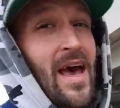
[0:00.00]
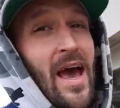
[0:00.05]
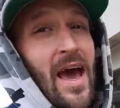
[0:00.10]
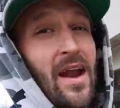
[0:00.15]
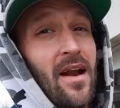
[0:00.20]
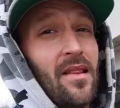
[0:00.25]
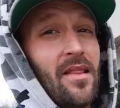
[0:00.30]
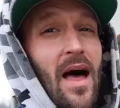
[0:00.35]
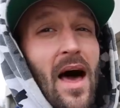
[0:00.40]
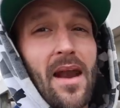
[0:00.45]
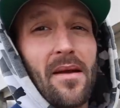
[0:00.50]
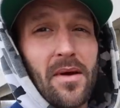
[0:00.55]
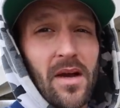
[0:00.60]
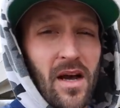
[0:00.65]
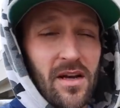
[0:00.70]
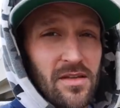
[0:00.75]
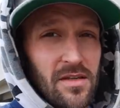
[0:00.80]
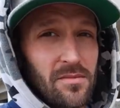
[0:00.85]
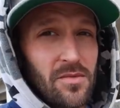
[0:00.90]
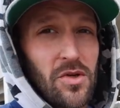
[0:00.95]
And a lot of
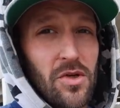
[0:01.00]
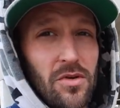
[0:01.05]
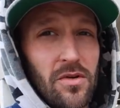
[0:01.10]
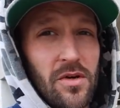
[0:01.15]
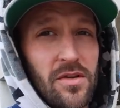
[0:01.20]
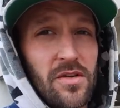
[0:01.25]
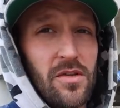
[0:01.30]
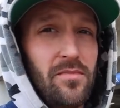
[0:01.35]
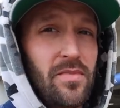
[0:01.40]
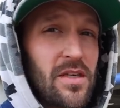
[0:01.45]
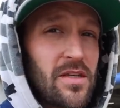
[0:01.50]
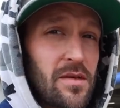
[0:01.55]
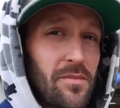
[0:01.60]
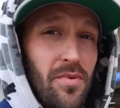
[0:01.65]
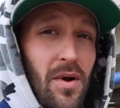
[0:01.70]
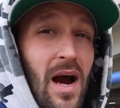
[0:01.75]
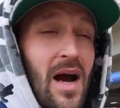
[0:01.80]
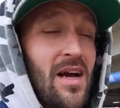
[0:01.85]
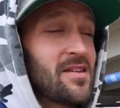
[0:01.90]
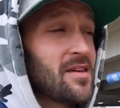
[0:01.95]
custom tuners, you'd be
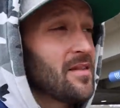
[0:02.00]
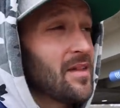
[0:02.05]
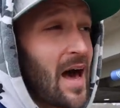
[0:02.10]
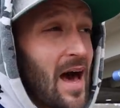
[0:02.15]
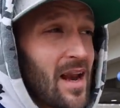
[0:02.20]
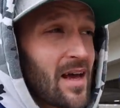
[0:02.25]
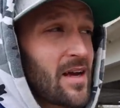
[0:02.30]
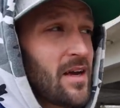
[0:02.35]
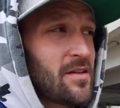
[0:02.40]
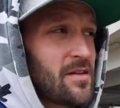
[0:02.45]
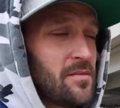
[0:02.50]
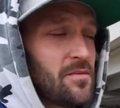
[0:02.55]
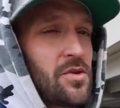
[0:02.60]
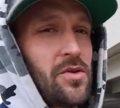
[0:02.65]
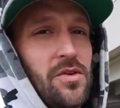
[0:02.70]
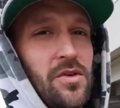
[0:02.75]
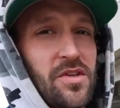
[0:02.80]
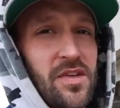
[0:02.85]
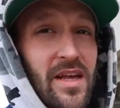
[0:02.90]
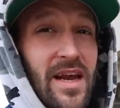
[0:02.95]
surprised, a lot of custom
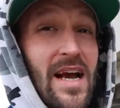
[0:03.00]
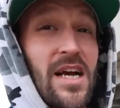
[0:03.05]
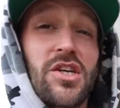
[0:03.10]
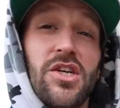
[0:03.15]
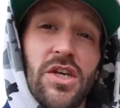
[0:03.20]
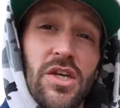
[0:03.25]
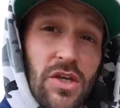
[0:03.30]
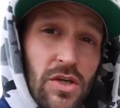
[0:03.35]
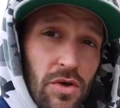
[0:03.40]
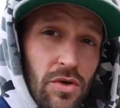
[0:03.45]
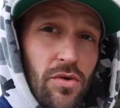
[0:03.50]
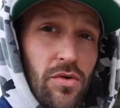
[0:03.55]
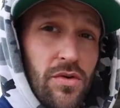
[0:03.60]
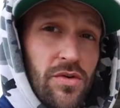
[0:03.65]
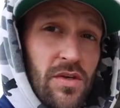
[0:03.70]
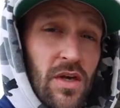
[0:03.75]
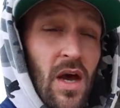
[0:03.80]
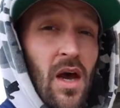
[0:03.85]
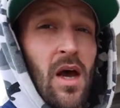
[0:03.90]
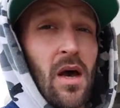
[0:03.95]
tuners can actually
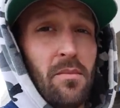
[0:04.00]
use